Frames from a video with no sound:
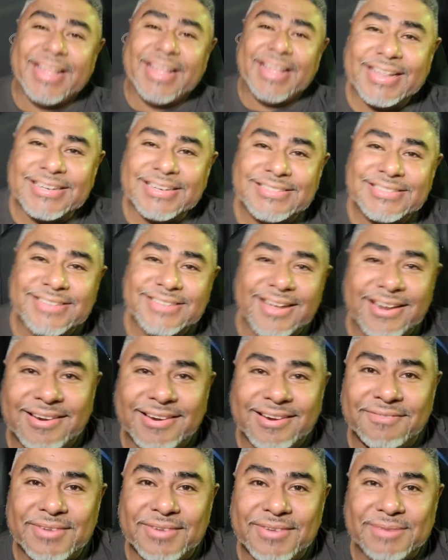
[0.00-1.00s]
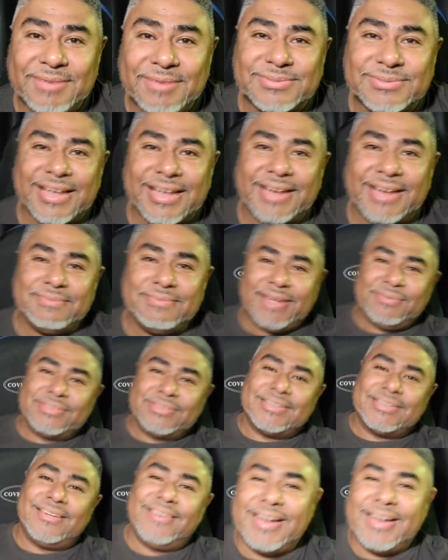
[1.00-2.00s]
Johnny on the flip side, man. What's
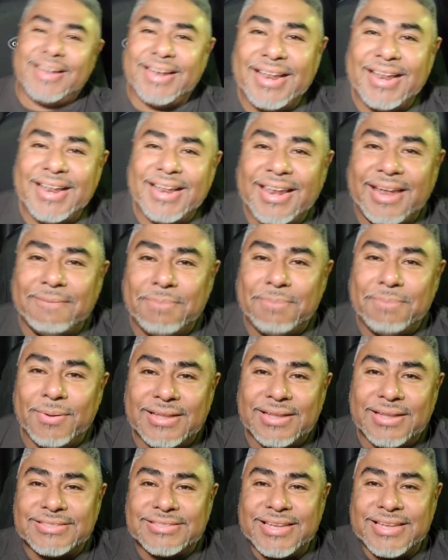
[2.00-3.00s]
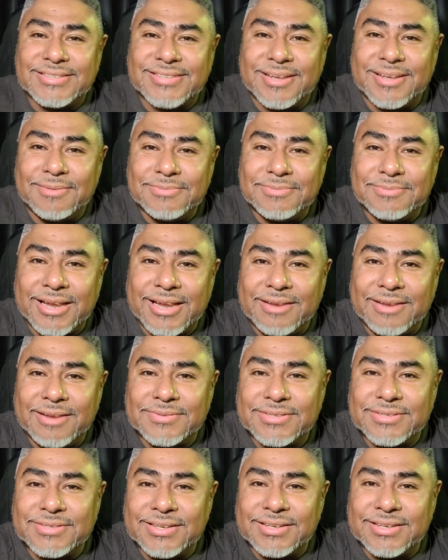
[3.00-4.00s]
going on? Like pulling teeth
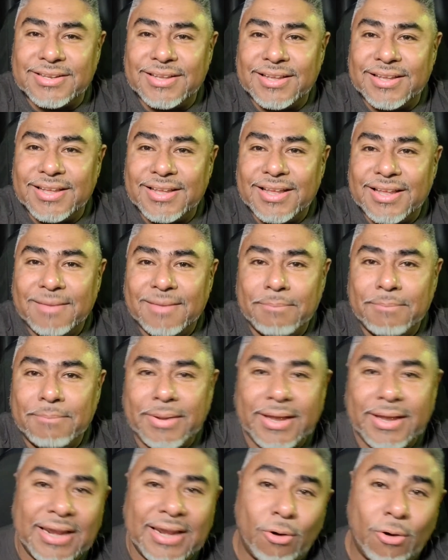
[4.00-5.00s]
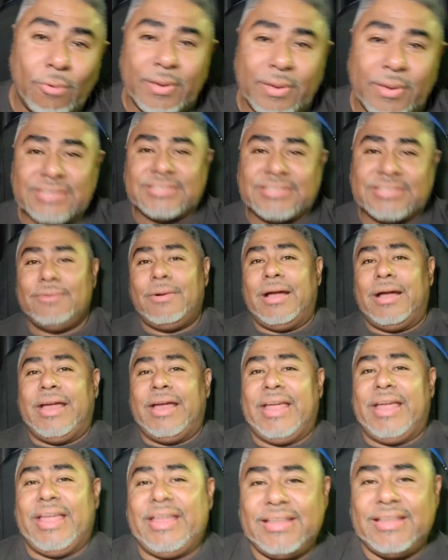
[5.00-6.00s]
sometimes, but I always
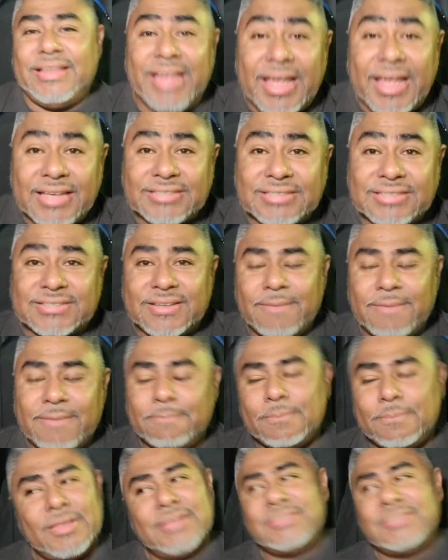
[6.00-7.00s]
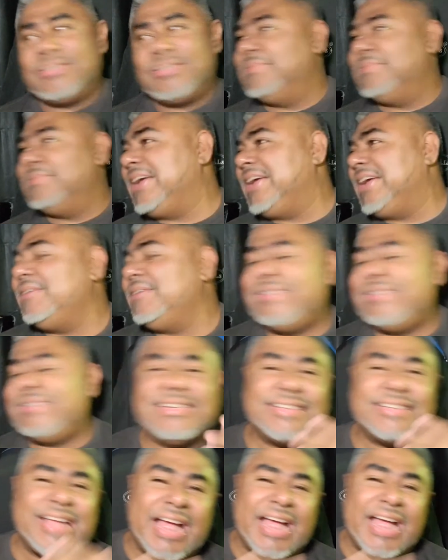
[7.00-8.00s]
CYA. Yes, sometimes these
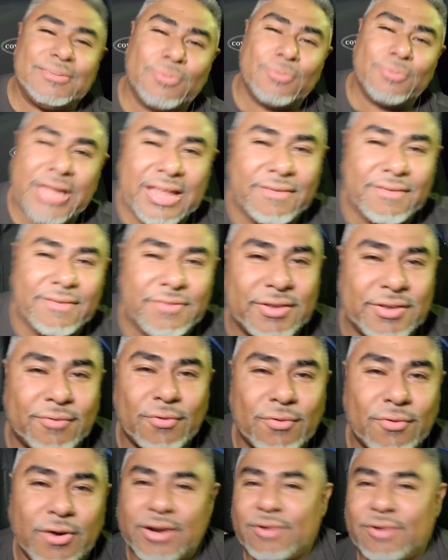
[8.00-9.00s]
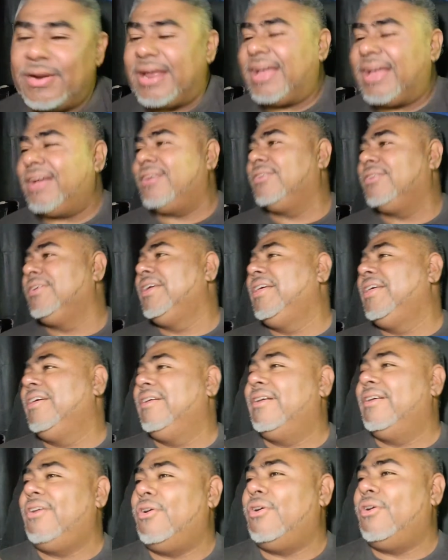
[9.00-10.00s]
guys will give you the runaround
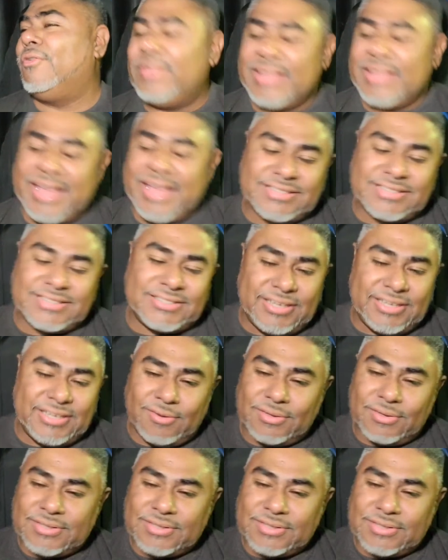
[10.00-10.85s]
over that seal.